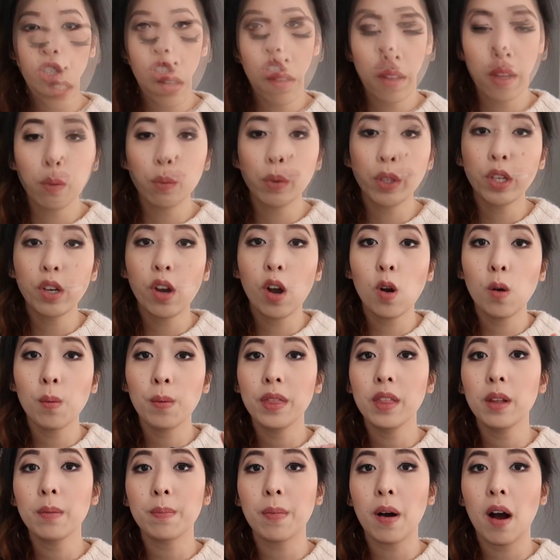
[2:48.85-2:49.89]
And then when you
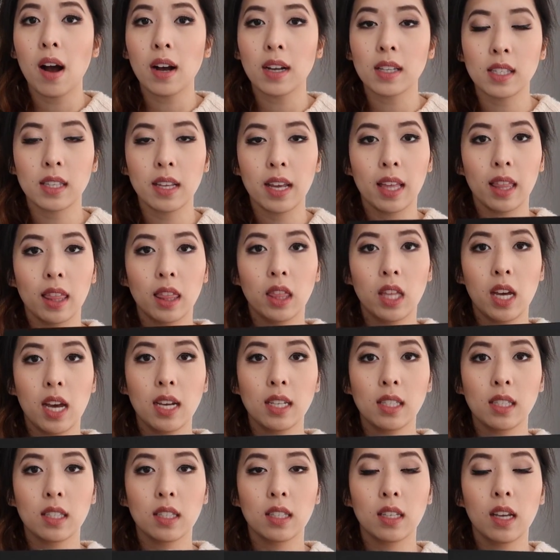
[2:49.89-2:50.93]
open the box like
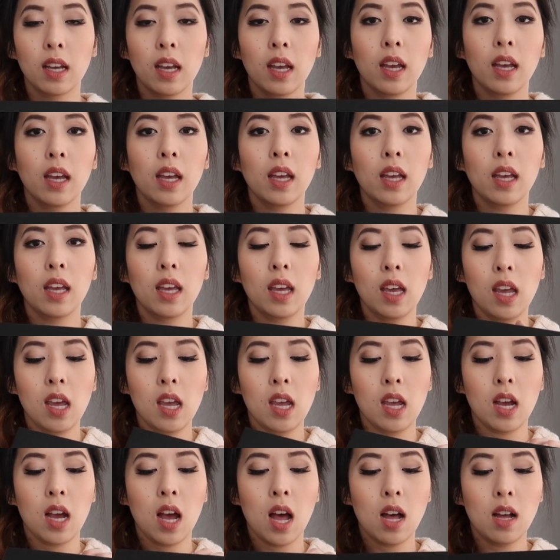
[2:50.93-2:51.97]
this,
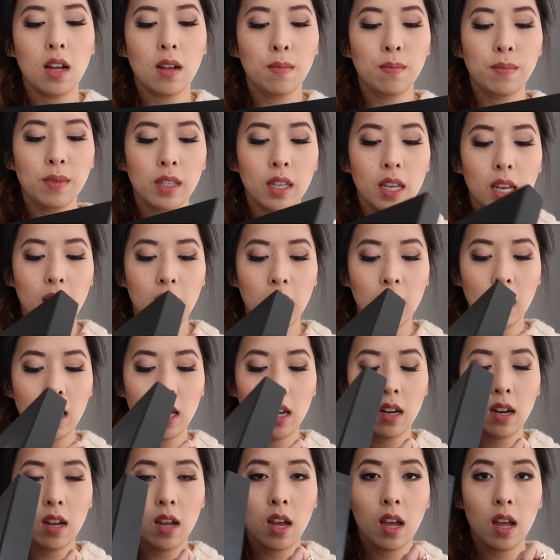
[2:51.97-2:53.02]
it comes
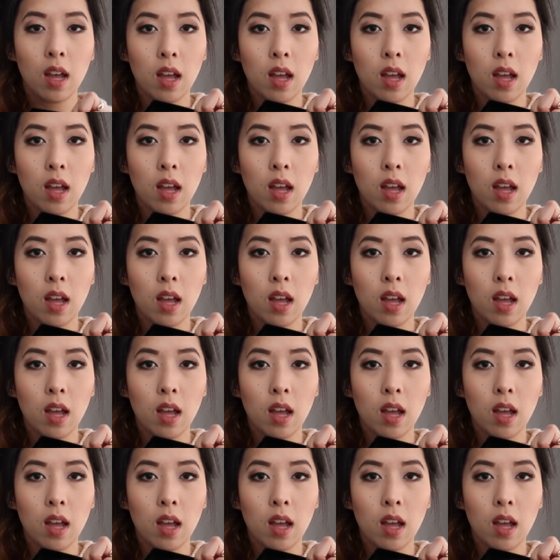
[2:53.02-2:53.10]
in